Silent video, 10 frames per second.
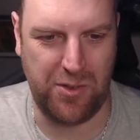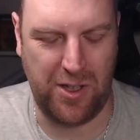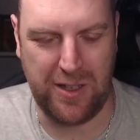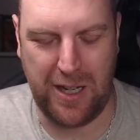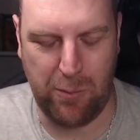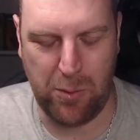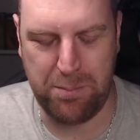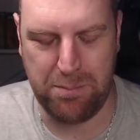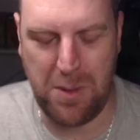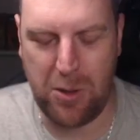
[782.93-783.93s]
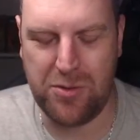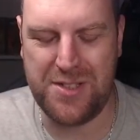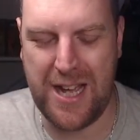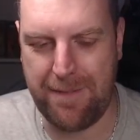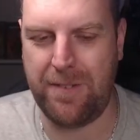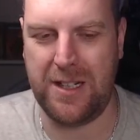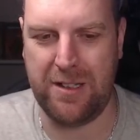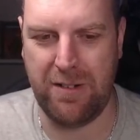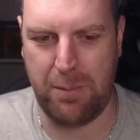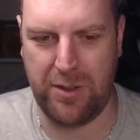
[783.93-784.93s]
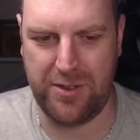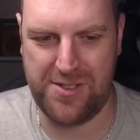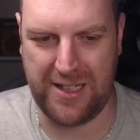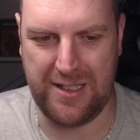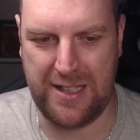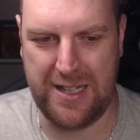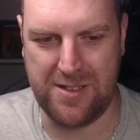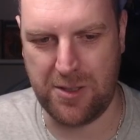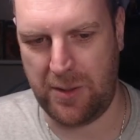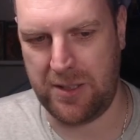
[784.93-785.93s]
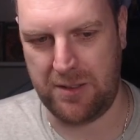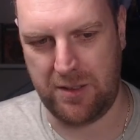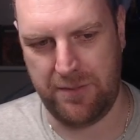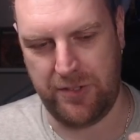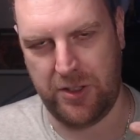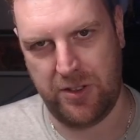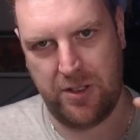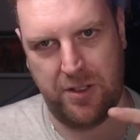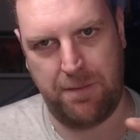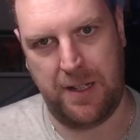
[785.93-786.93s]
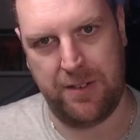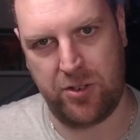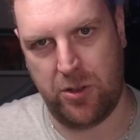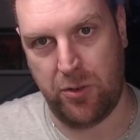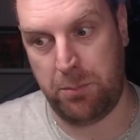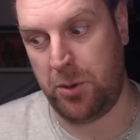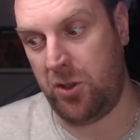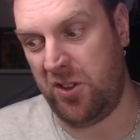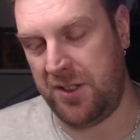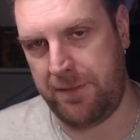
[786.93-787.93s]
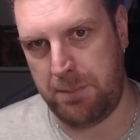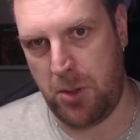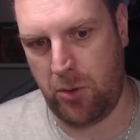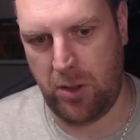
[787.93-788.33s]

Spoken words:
I will most definitely grab a second kit so I can convert another Flail of Skulls and put it on a different model.